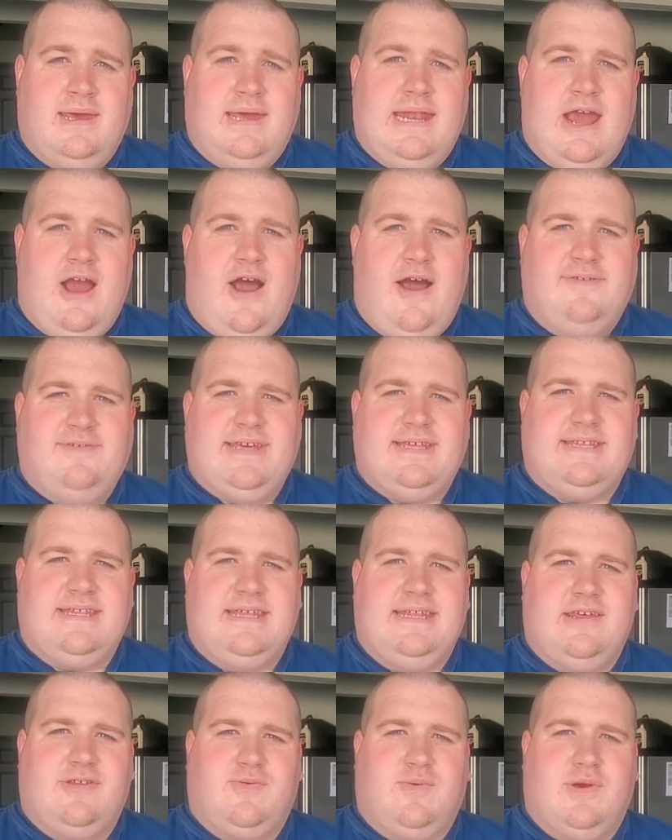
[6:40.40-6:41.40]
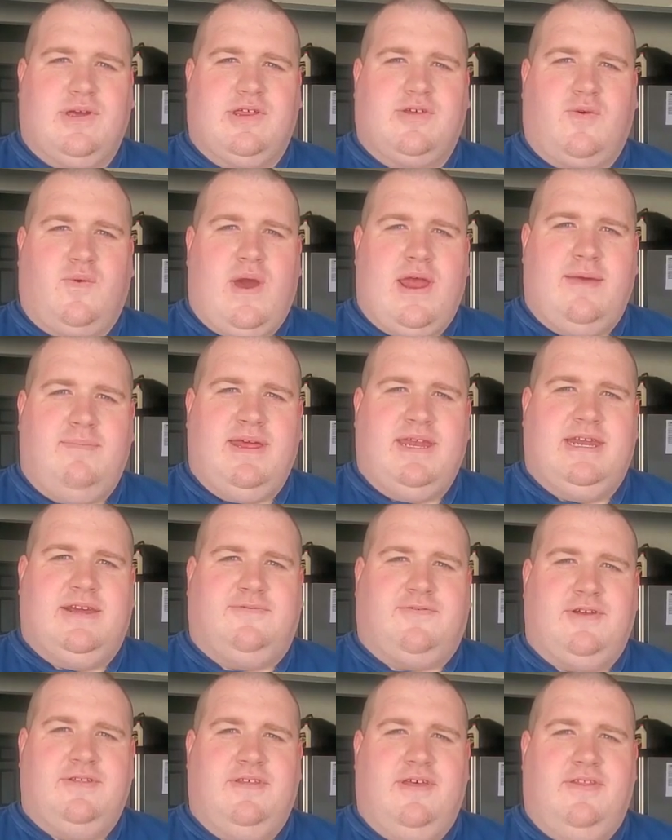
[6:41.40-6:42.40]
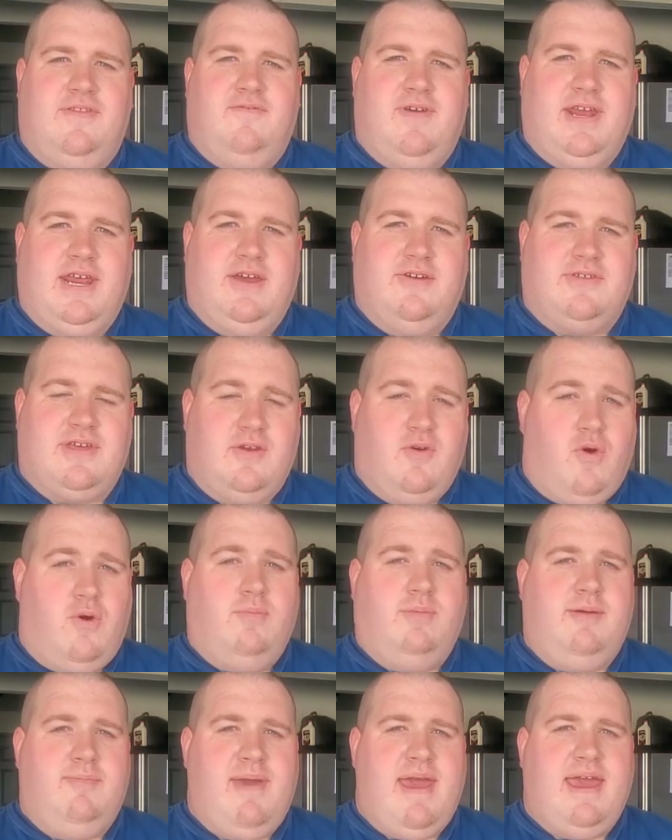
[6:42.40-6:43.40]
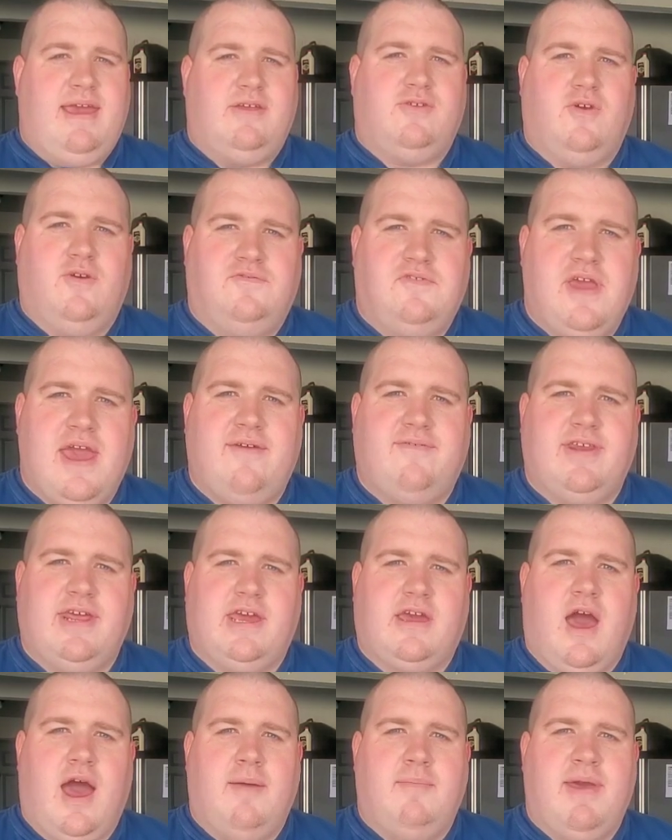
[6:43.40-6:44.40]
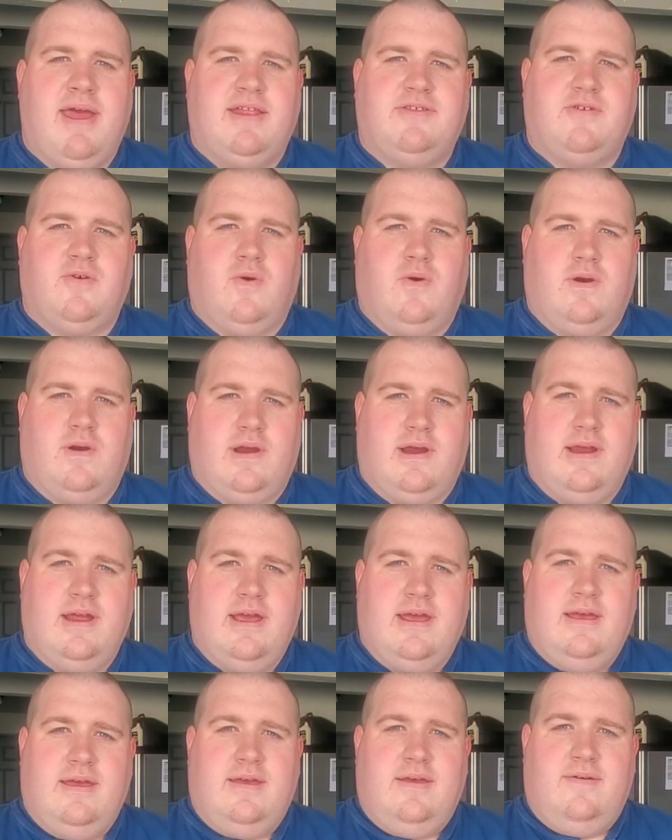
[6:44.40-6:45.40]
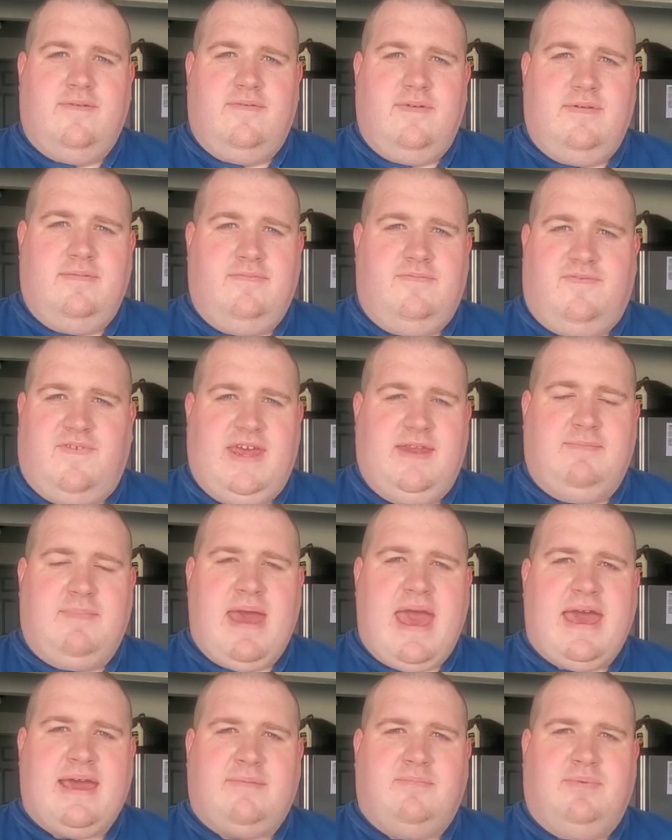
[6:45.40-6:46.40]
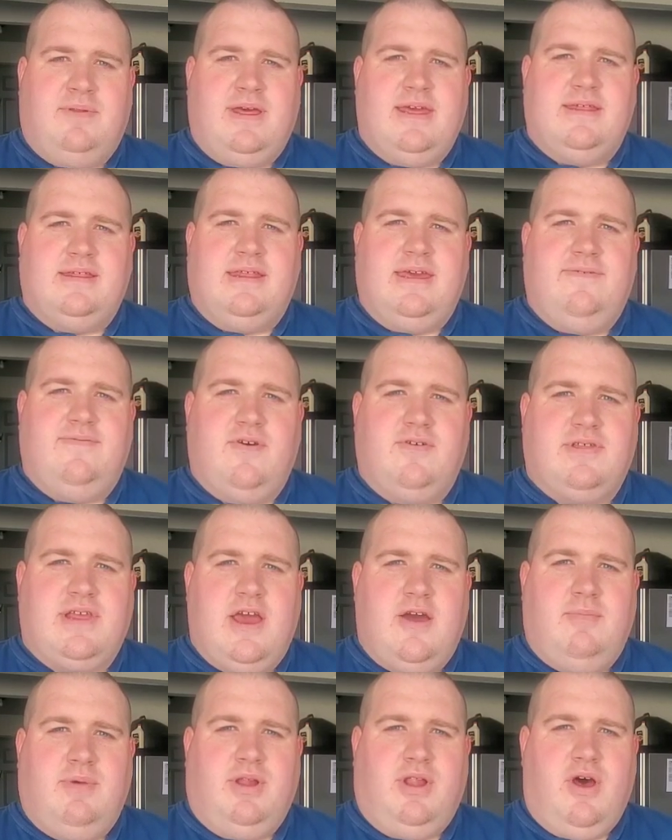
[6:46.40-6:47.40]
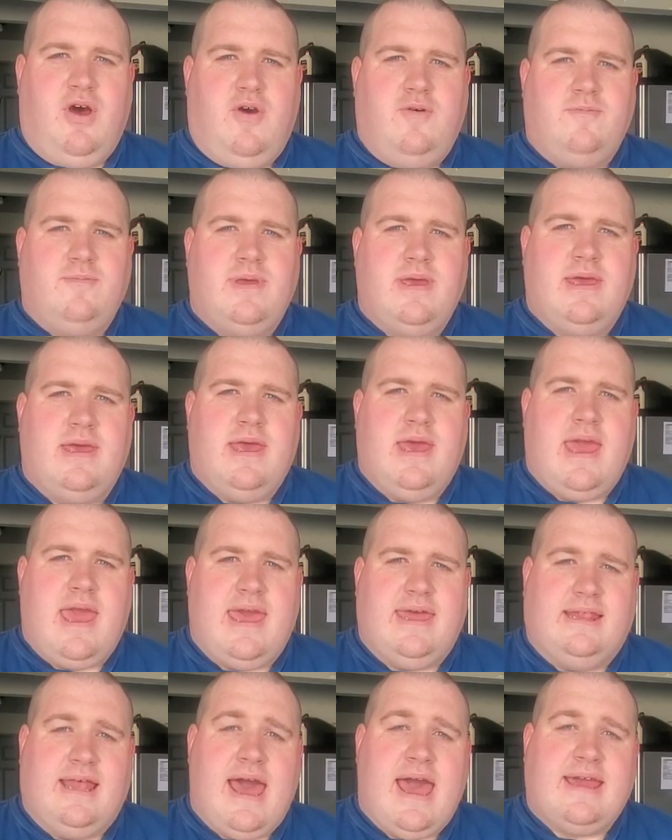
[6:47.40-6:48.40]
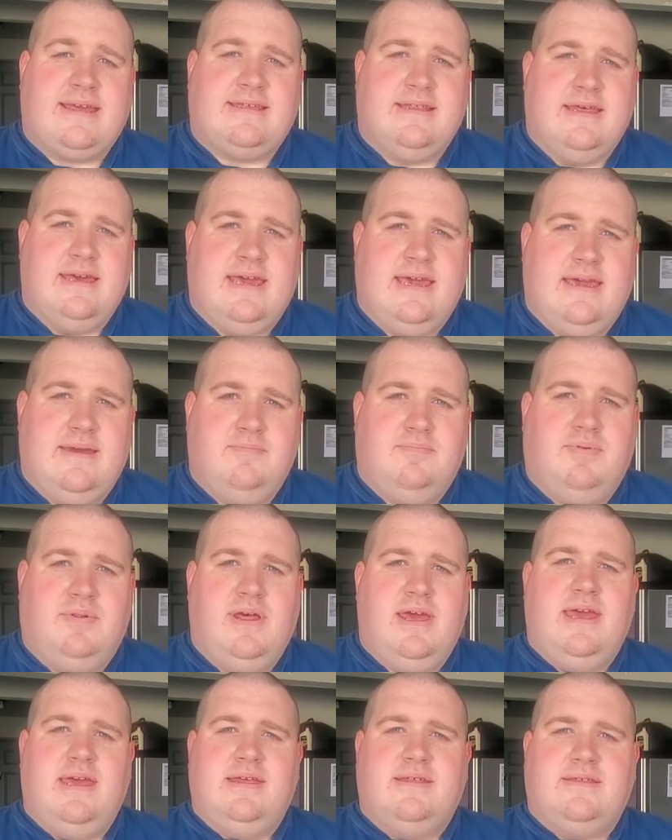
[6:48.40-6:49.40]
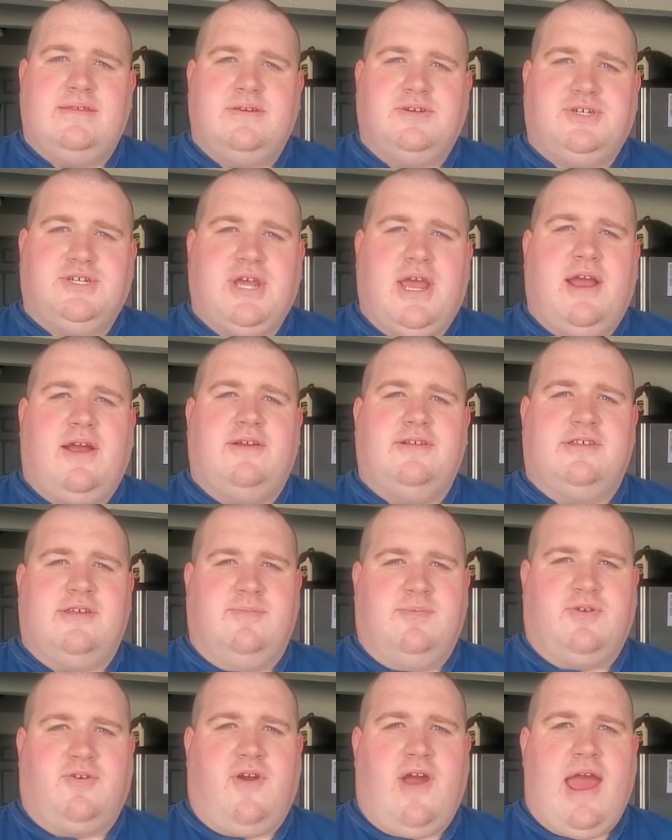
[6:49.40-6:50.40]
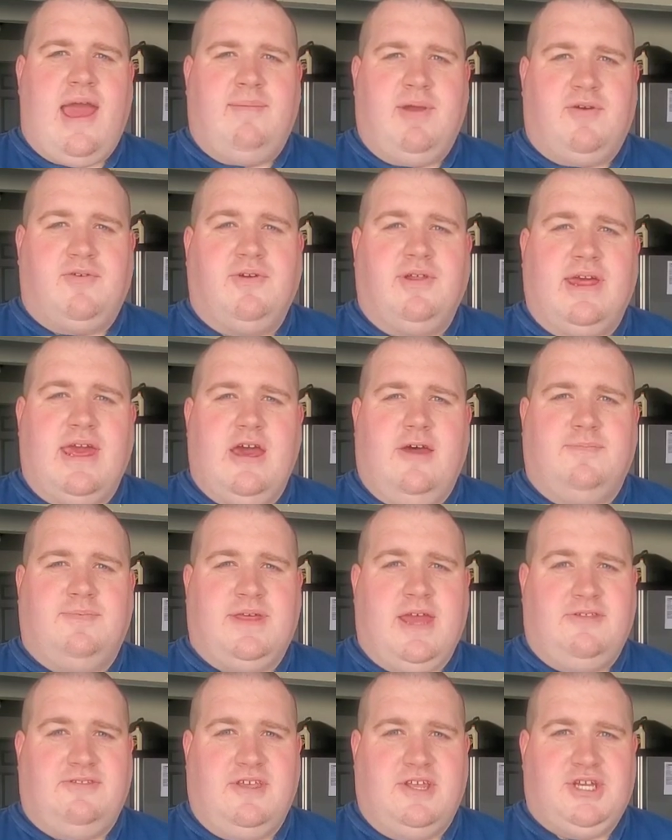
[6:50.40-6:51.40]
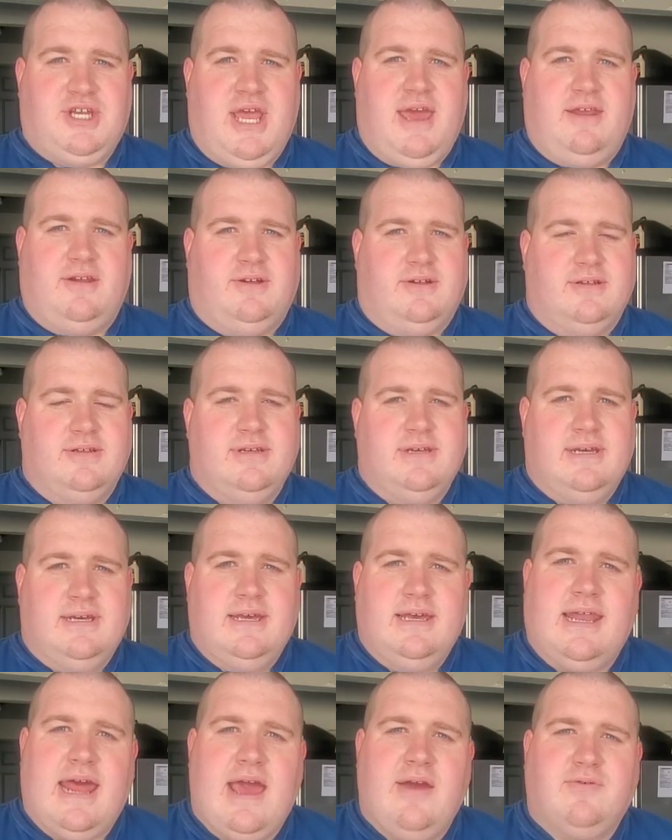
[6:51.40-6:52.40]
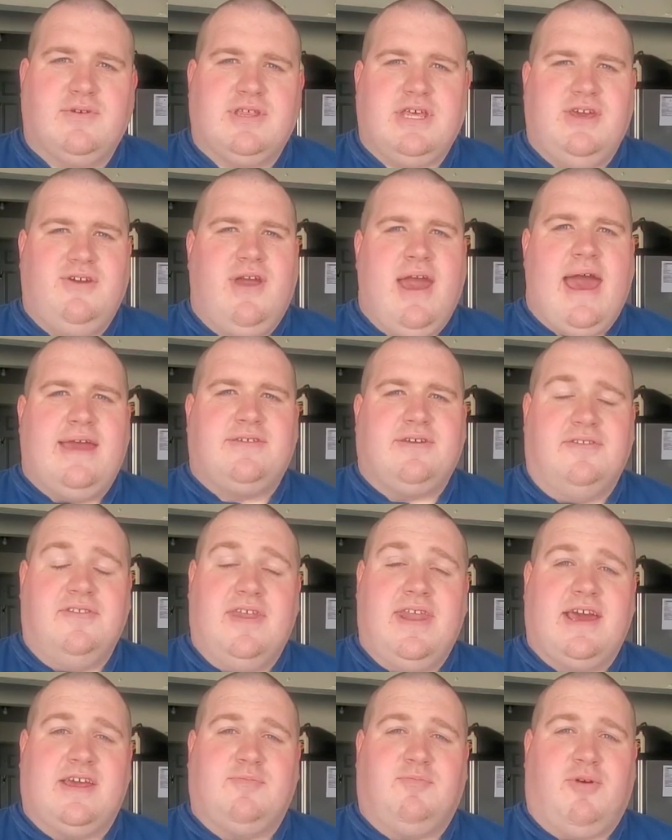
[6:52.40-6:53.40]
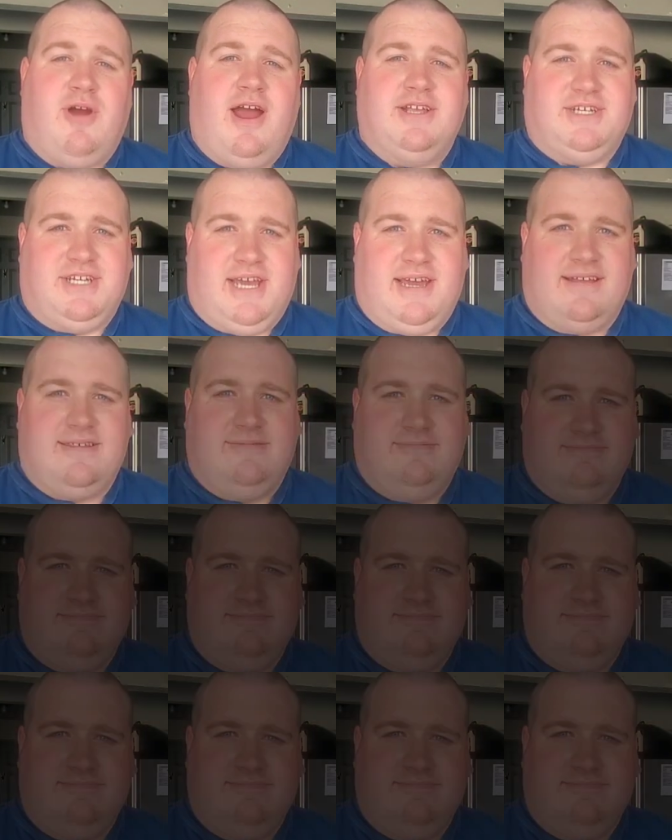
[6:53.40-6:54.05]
Now, obviously, this was quite a bit different than the videos I normally make, so if you have any comments or feedback, please leave those down below. And lastly, please share and subscribe. It really helps out the channel. And I will see you guys on the next project.